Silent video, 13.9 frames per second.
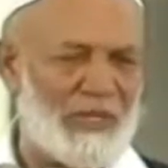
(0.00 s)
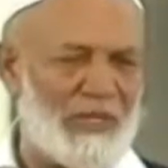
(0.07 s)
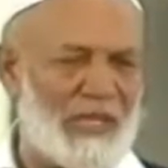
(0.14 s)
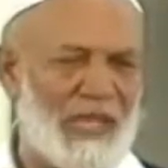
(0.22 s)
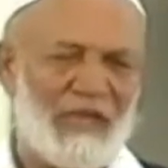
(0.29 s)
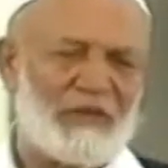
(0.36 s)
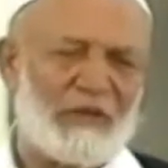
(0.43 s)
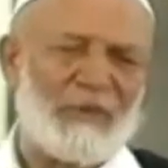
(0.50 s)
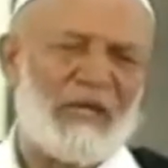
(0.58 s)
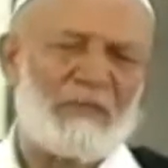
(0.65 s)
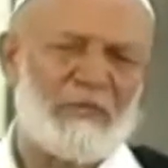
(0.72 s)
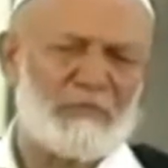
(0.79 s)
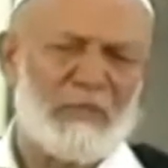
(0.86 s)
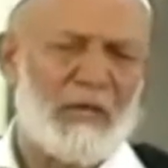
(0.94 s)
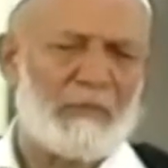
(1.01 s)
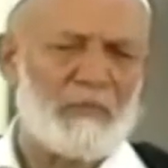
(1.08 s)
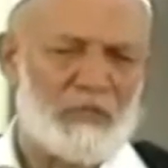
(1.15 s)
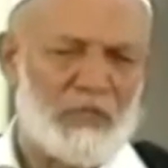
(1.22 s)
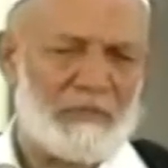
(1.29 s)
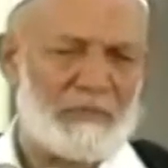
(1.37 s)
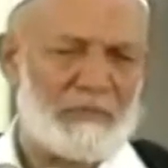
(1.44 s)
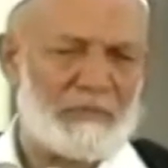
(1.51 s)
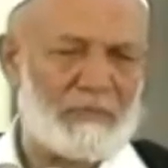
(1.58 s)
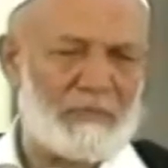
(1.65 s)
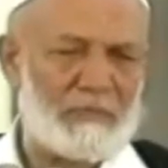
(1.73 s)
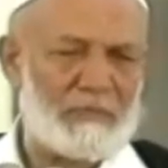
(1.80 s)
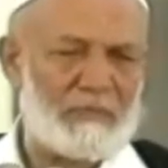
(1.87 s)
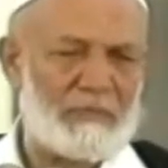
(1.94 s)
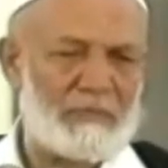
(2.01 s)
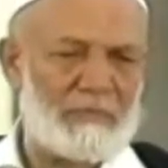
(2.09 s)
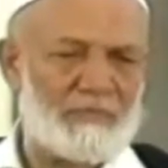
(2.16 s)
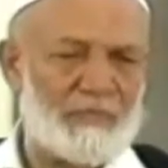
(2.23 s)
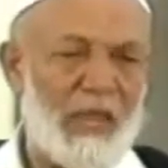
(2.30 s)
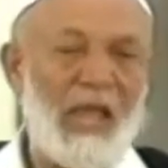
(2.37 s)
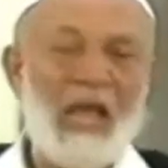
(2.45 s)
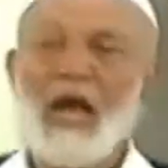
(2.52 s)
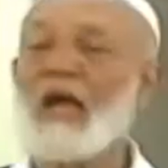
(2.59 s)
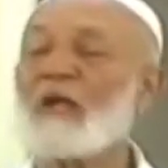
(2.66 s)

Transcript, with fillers: Everybody must become Muslim. I